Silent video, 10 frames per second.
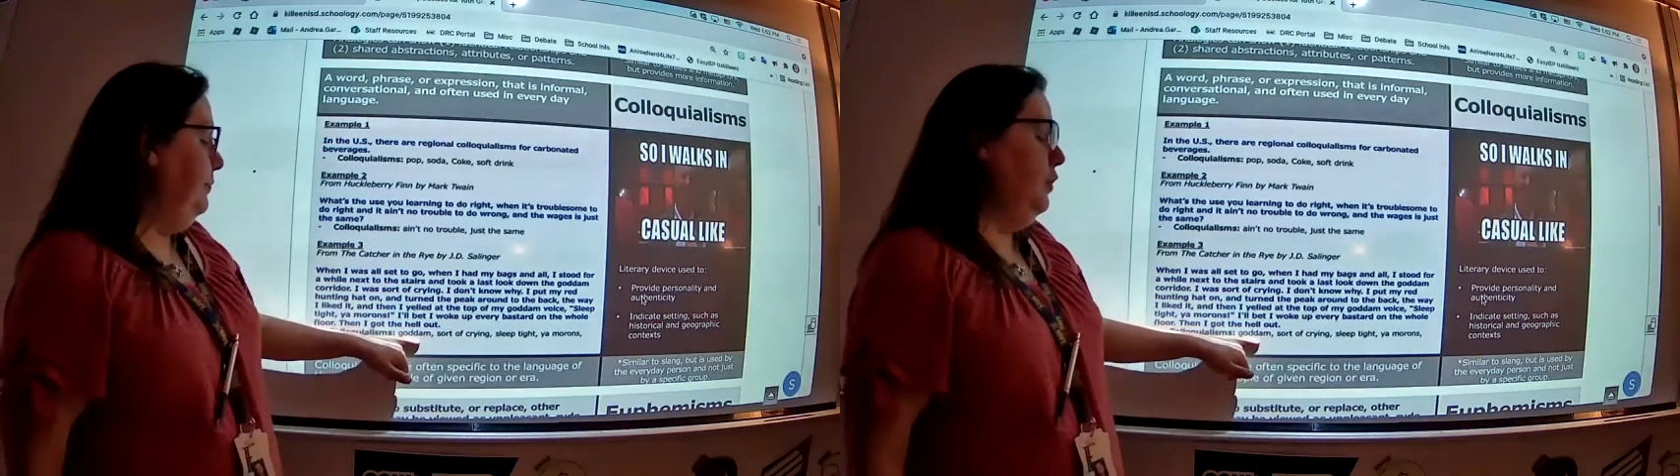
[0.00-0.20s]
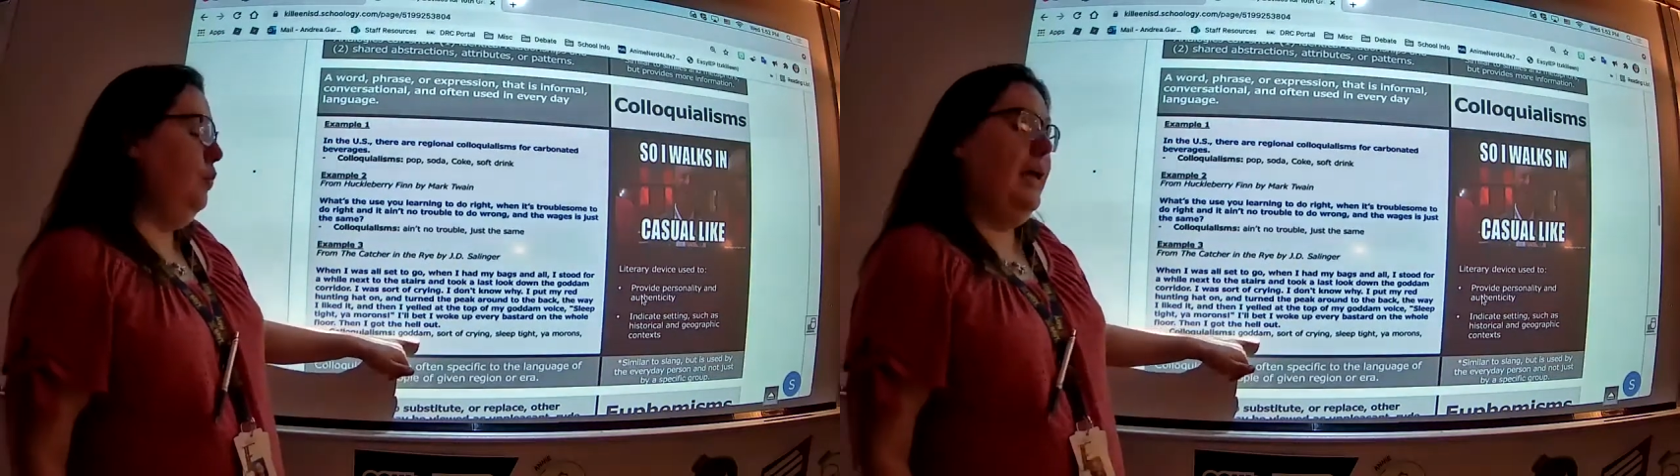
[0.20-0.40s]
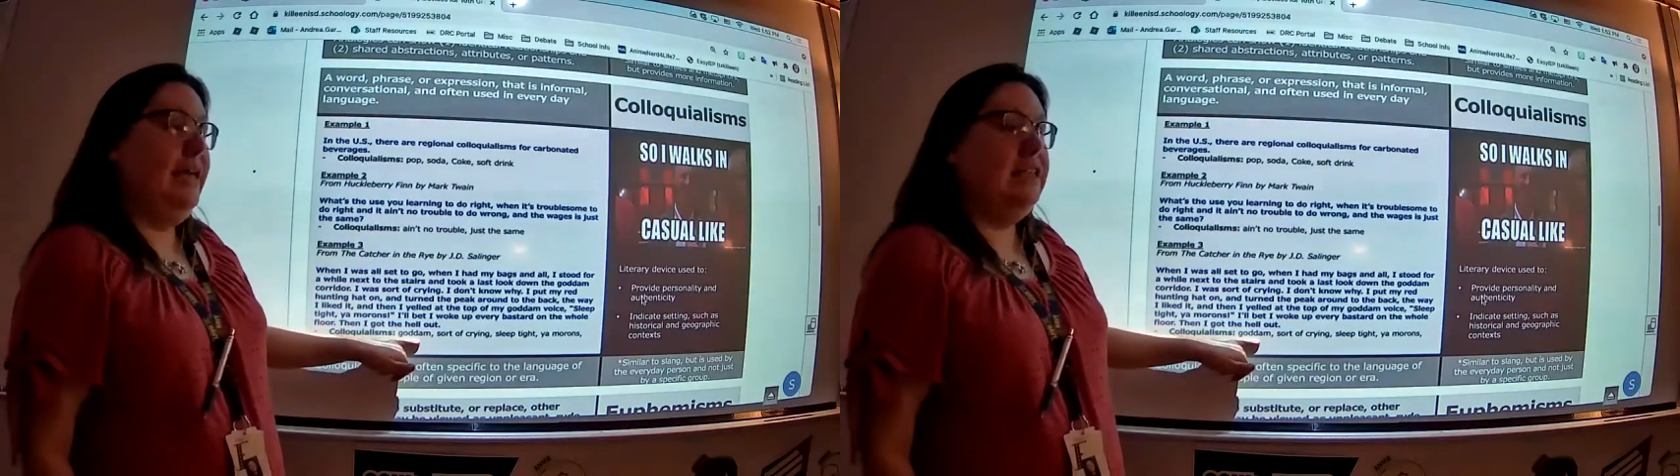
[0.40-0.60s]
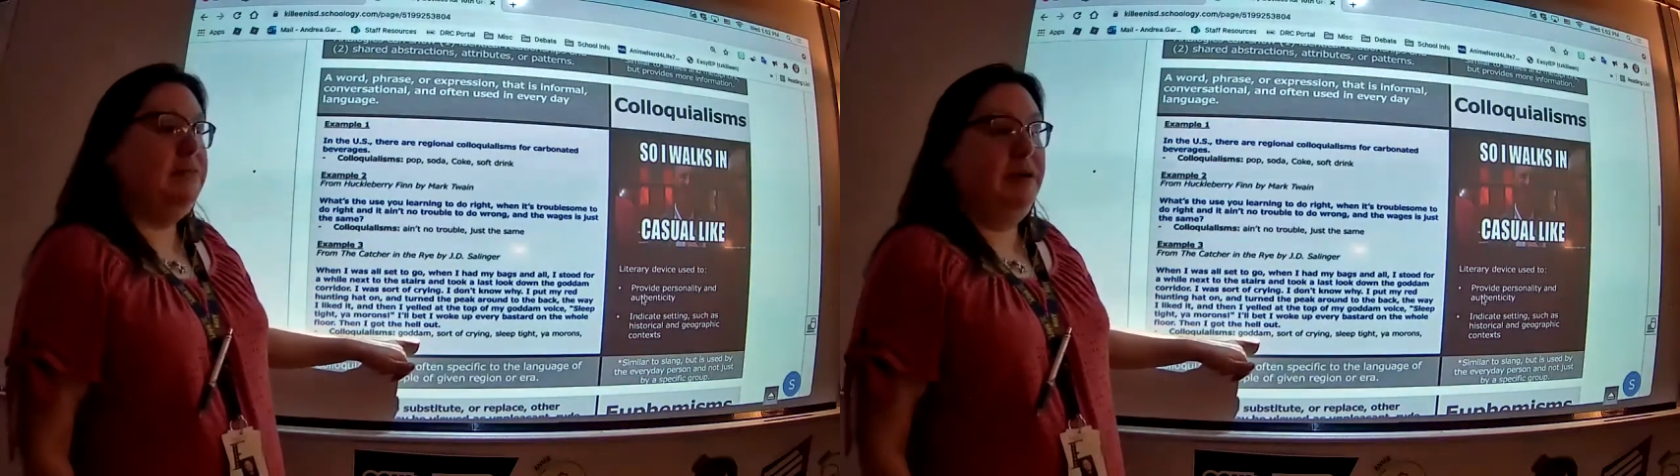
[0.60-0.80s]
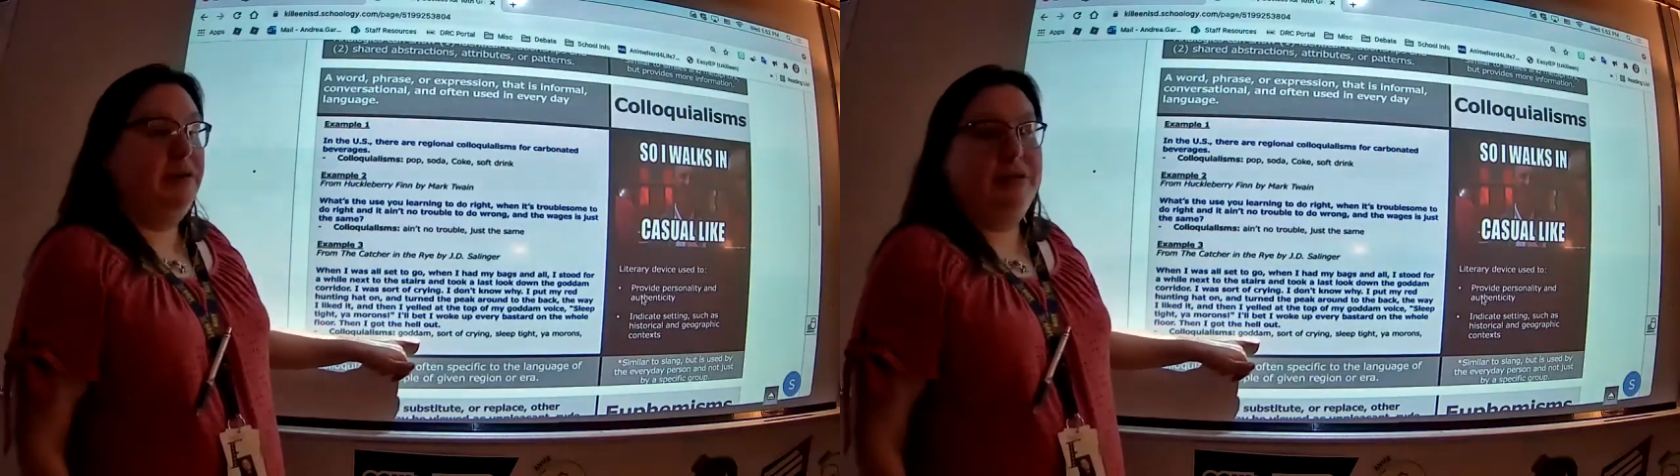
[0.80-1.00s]
the way he
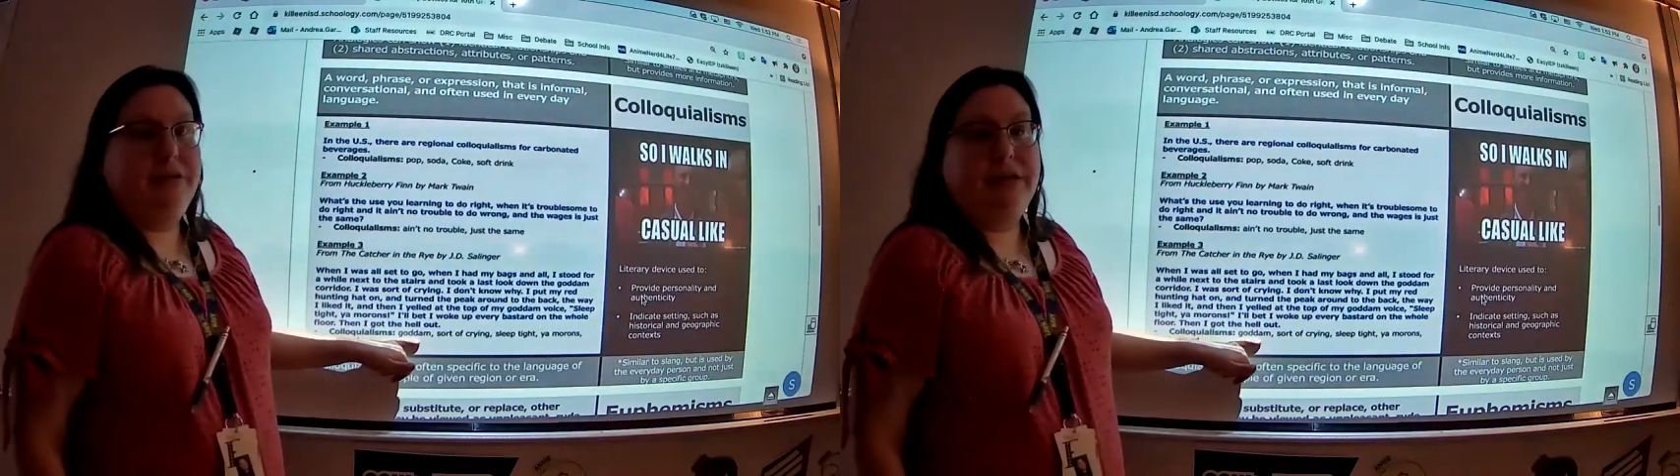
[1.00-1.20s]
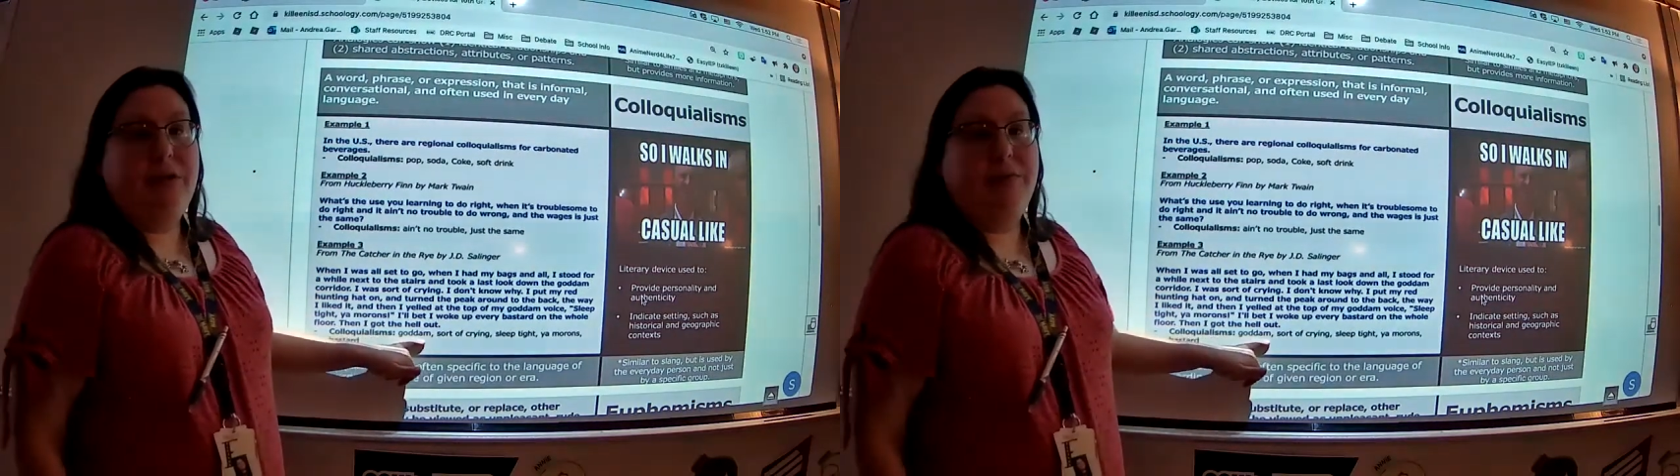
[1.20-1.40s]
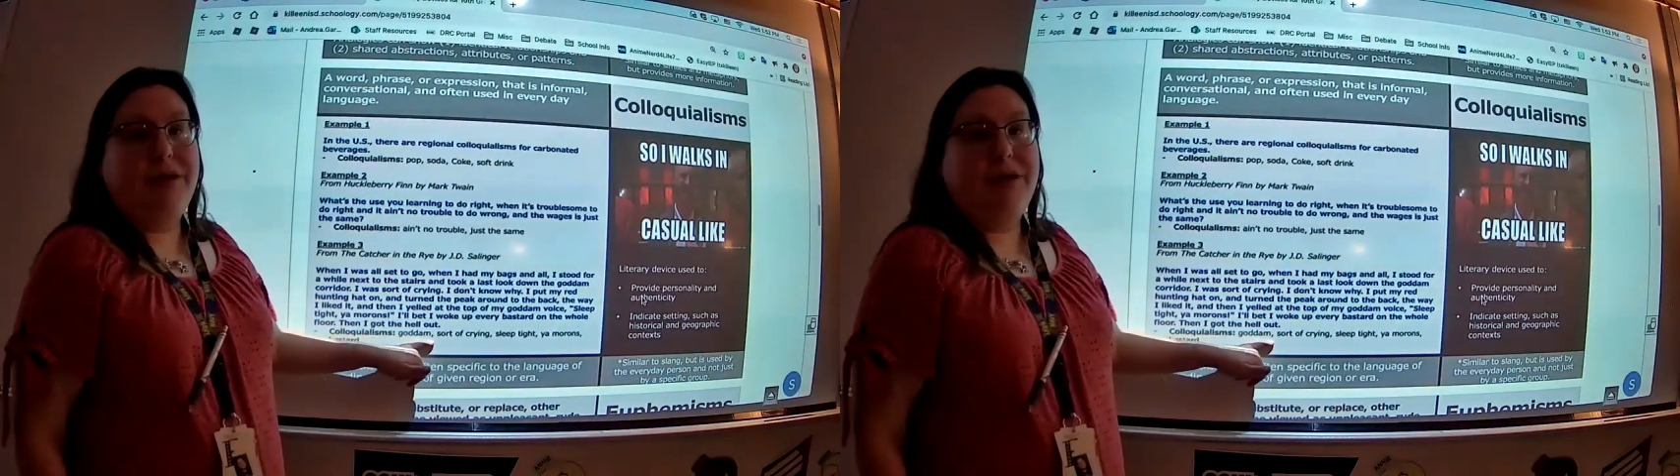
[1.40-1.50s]
spelled it, that would